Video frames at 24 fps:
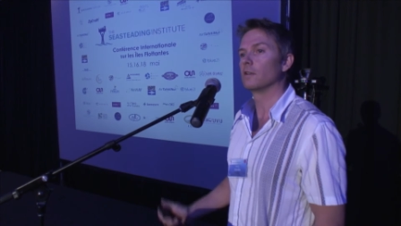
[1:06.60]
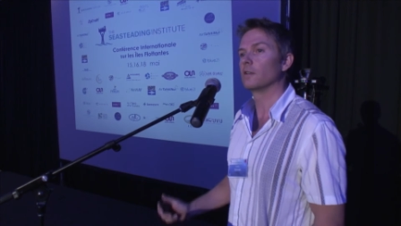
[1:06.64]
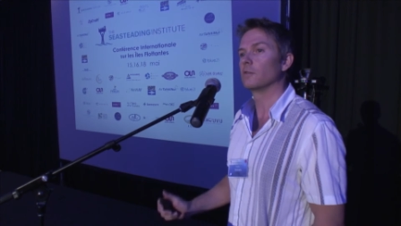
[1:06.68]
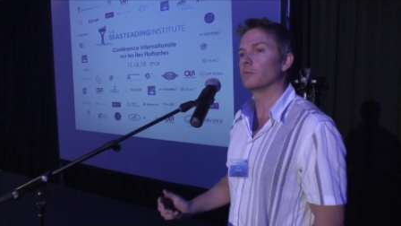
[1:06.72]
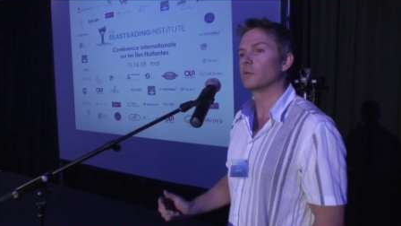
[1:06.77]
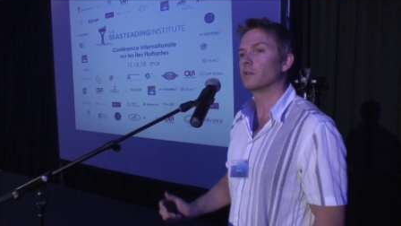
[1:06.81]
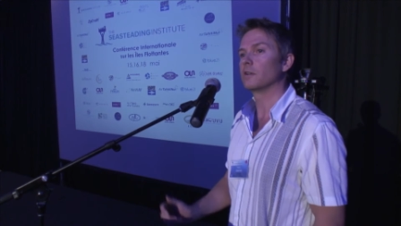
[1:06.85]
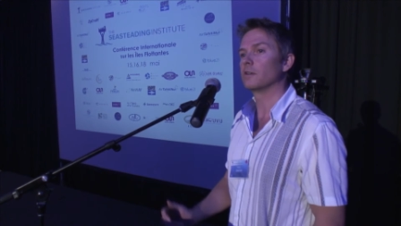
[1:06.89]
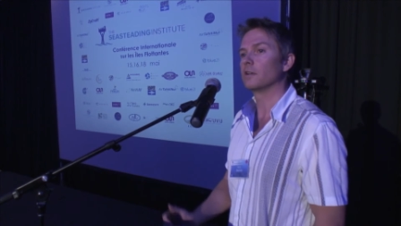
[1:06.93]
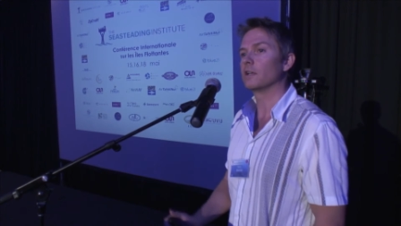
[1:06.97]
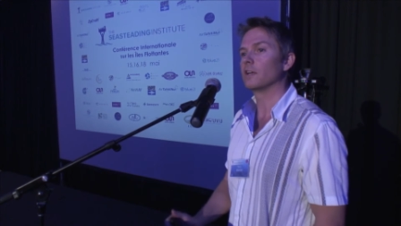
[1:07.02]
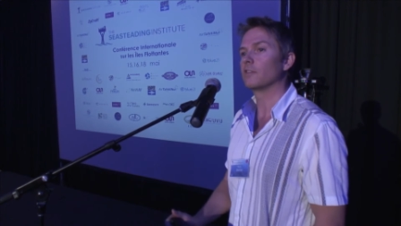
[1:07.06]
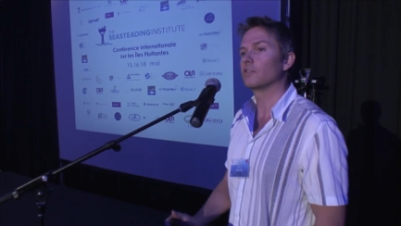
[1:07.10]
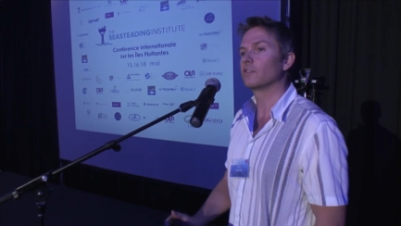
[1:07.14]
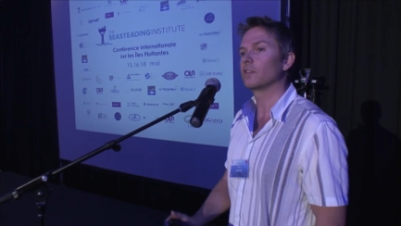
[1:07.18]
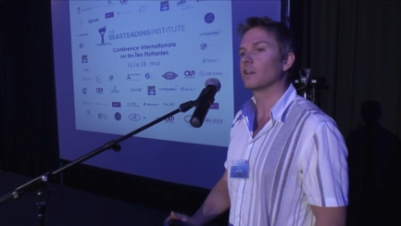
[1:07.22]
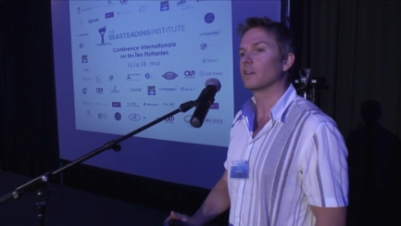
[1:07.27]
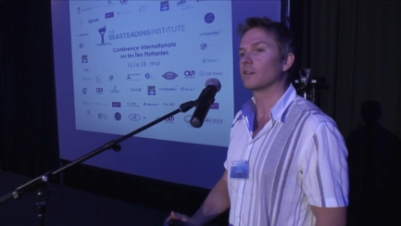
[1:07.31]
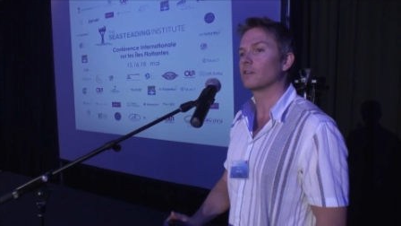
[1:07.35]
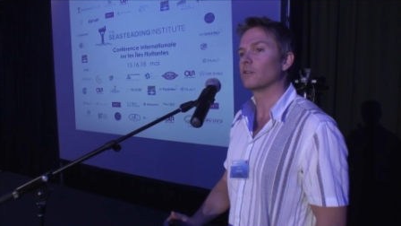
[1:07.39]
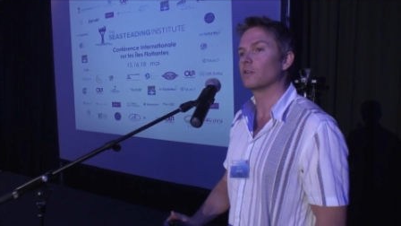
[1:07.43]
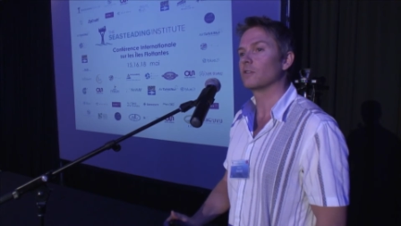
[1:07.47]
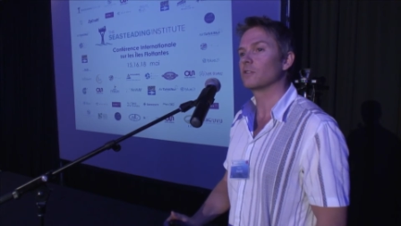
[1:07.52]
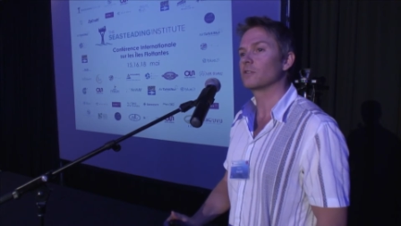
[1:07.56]
Not that we don't have
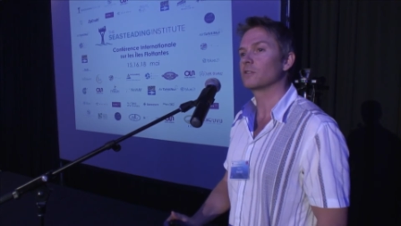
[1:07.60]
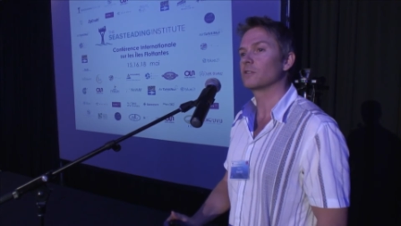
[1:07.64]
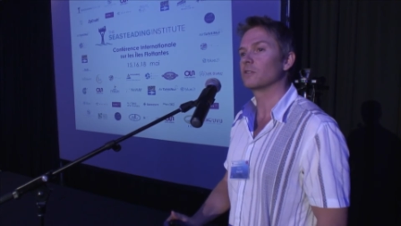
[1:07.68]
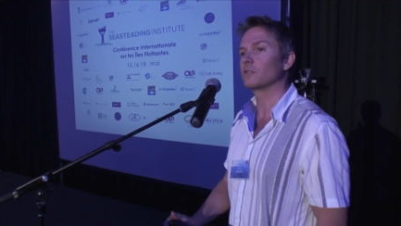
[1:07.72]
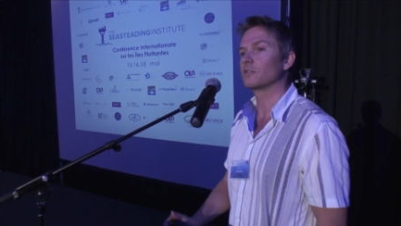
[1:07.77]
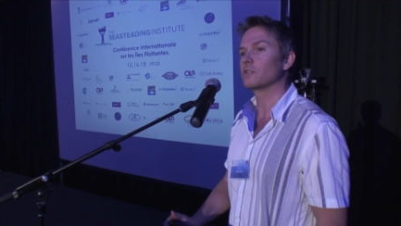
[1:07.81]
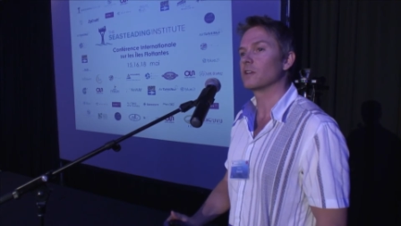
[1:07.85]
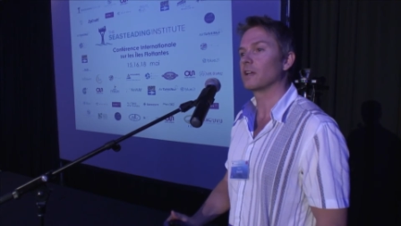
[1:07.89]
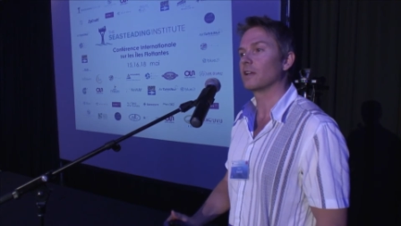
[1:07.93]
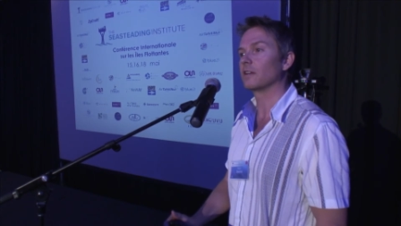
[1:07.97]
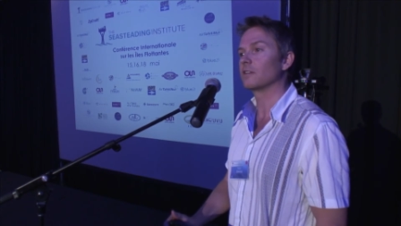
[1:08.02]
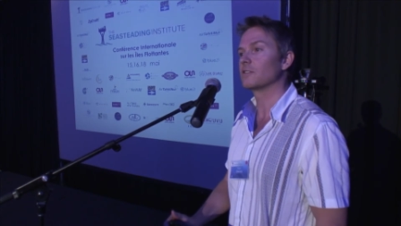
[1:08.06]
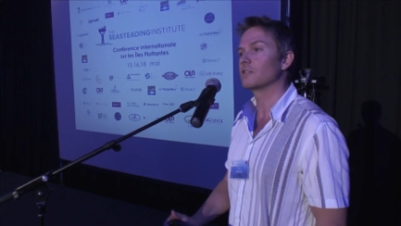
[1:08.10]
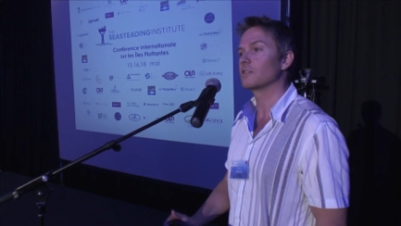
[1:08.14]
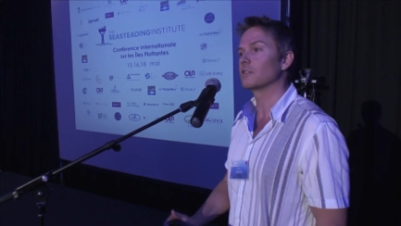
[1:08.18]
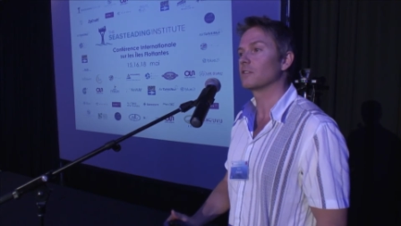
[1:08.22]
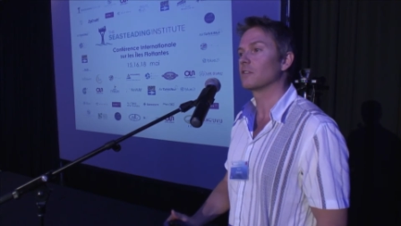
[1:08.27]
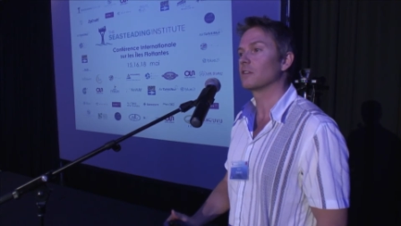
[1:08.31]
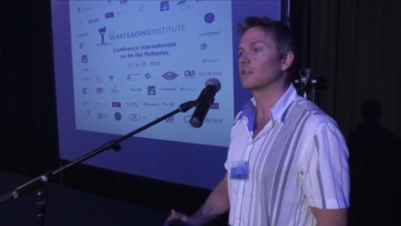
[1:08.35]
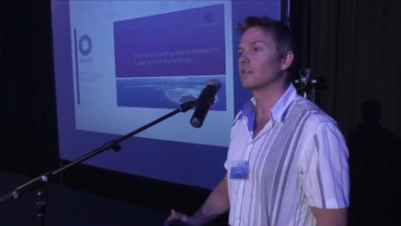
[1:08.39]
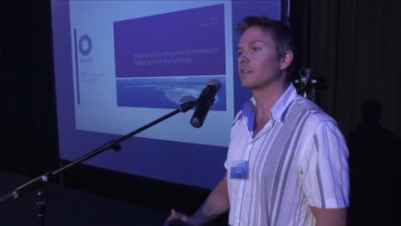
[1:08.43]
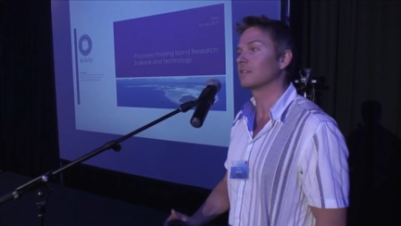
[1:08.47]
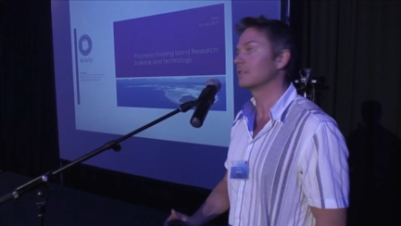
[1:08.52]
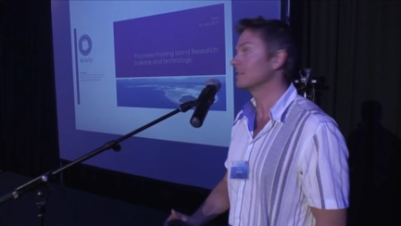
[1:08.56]
technological
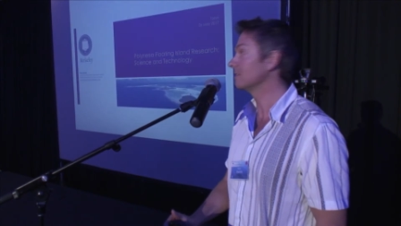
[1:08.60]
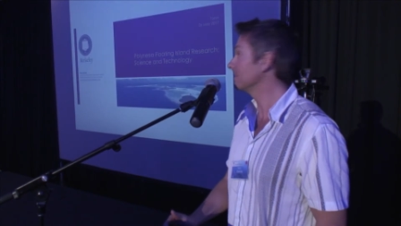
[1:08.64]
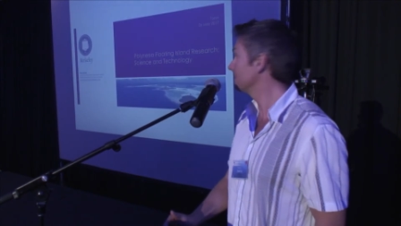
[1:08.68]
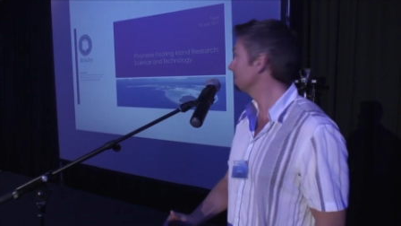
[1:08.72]
challenges here.